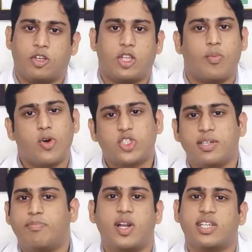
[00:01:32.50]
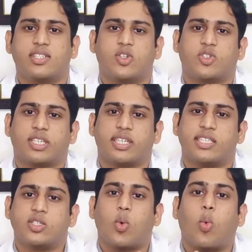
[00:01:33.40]
The most important question
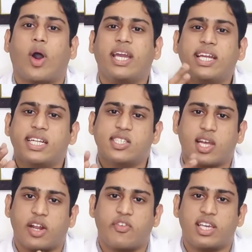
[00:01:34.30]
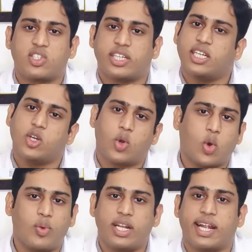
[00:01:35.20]
is why it is advised in
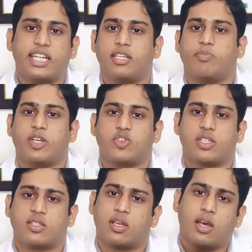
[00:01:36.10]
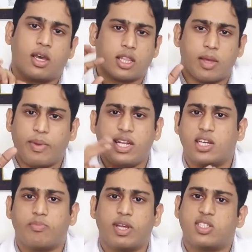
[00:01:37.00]
COVID-19 patients. The
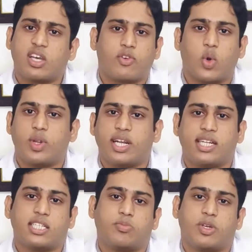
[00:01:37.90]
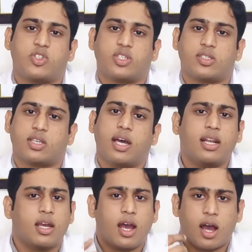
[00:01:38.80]
main complaints of COVID-19 patients
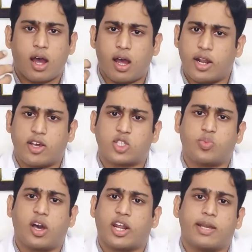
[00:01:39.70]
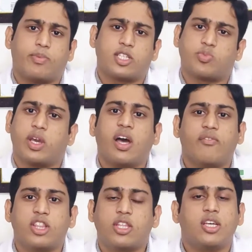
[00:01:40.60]
are anosmia or
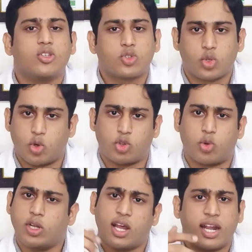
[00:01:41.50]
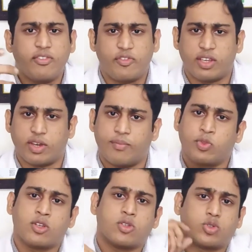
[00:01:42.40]
hyposmia with sore throat and fever.
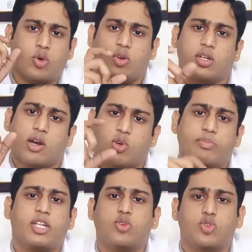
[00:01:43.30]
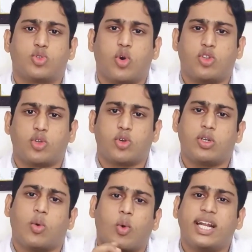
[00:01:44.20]
So now coming to sore
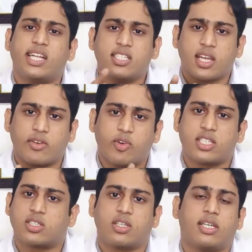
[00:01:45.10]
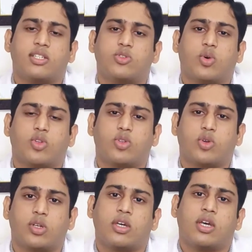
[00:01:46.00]
throat, why it is advised in sore
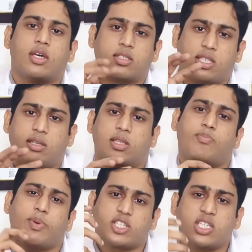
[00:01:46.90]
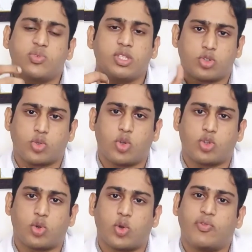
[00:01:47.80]
throat? See, the patients with
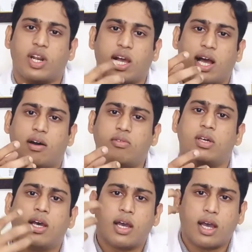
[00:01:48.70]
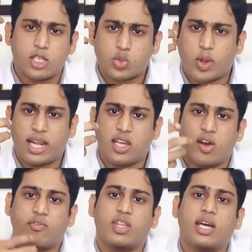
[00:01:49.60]
sore throat will have a
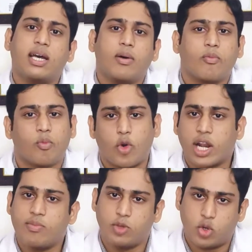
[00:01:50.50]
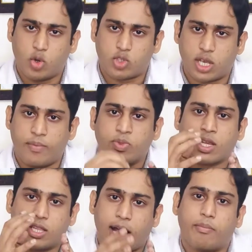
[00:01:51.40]
swelling of the oral
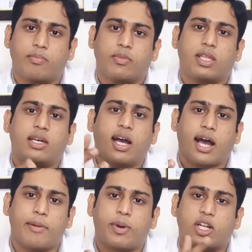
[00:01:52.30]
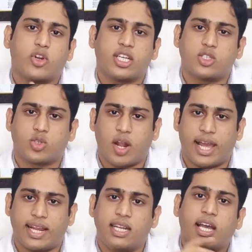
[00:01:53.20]
mucosa. The hypertonic
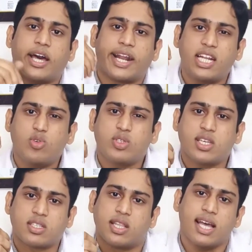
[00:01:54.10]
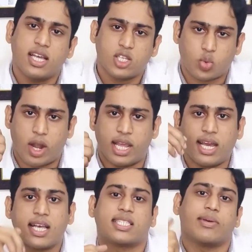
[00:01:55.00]
saline reduces the
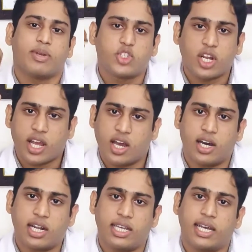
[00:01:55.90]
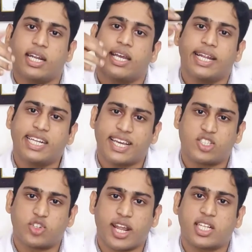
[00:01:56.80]
swelling. As I mentioned earlier, it
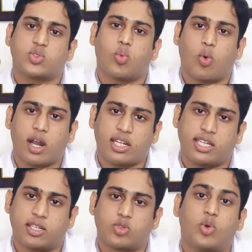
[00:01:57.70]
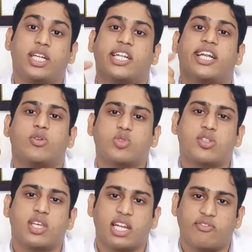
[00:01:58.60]
extracts water. So it
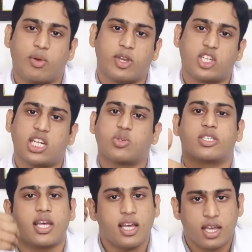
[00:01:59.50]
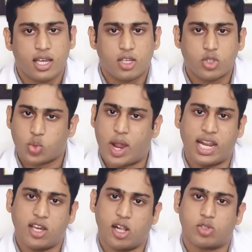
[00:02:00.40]
reduces the inflammation as well as the
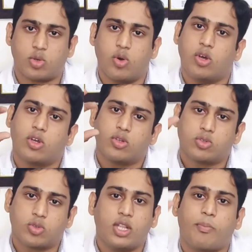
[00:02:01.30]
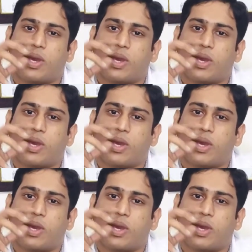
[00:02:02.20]
swelling also. So the